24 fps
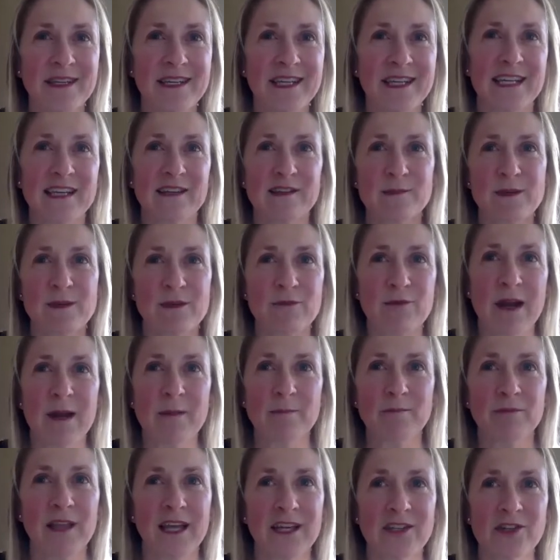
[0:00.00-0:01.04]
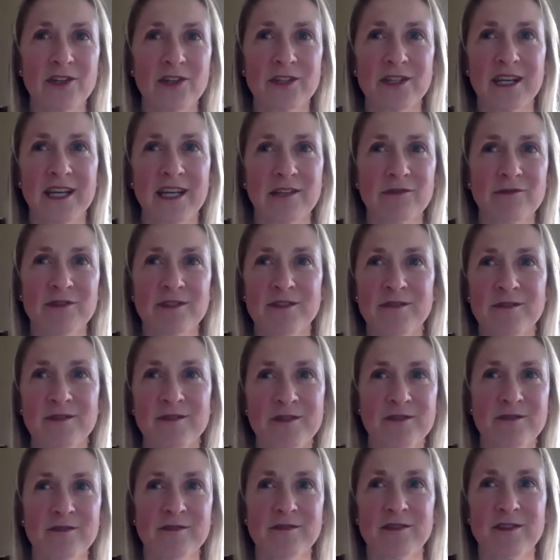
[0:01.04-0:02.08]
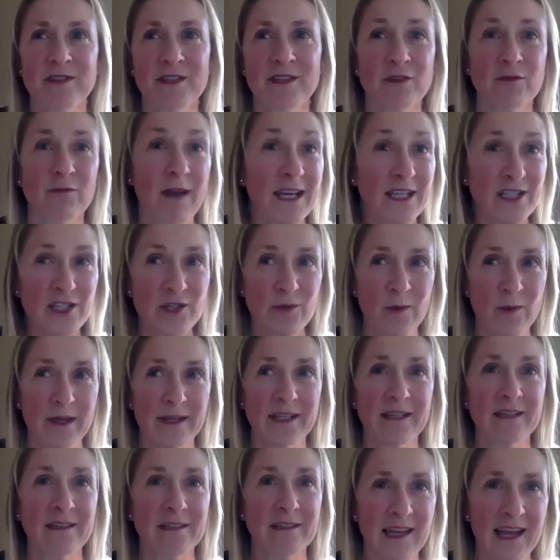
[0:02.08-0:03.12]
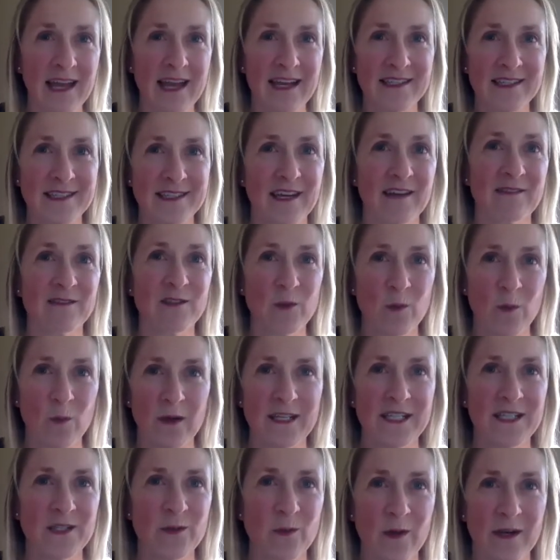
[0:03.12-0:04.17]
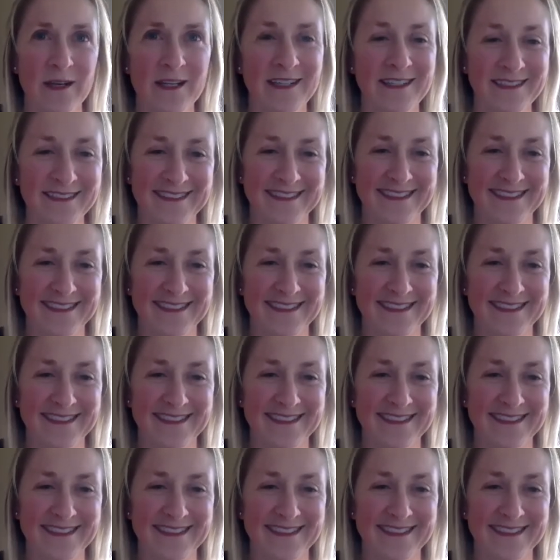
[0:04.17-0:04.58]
it gives me great pleasure to introduce you to the graduated class of 2020.